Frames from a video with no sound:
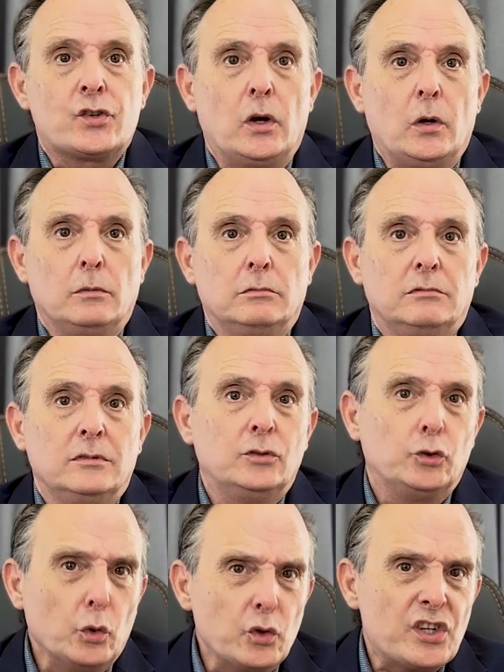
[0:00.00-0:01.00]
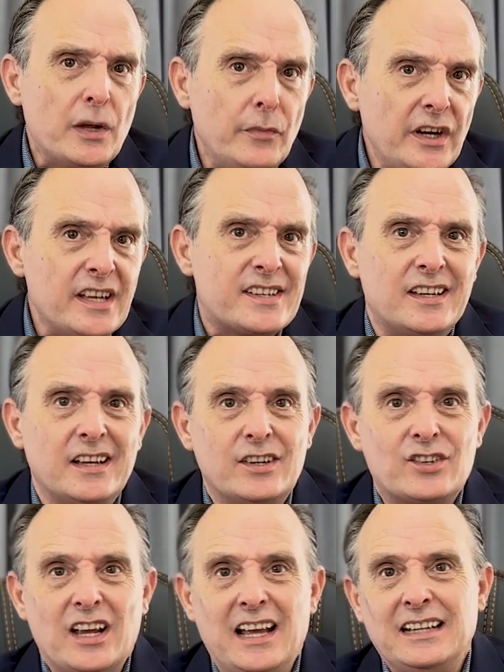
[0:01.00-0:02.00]
so do some
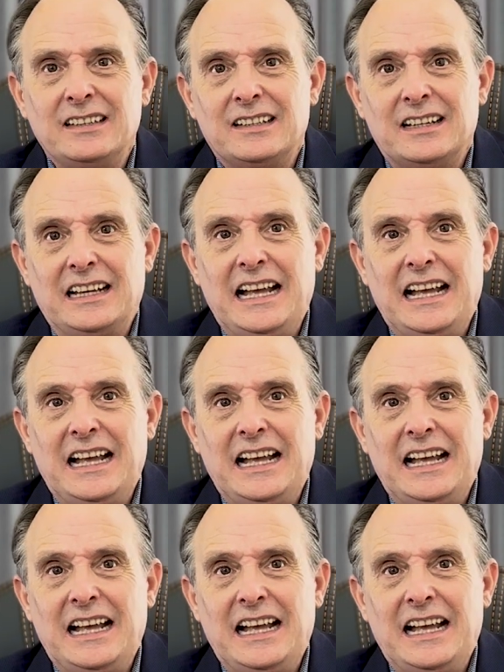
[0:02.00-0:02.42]
research and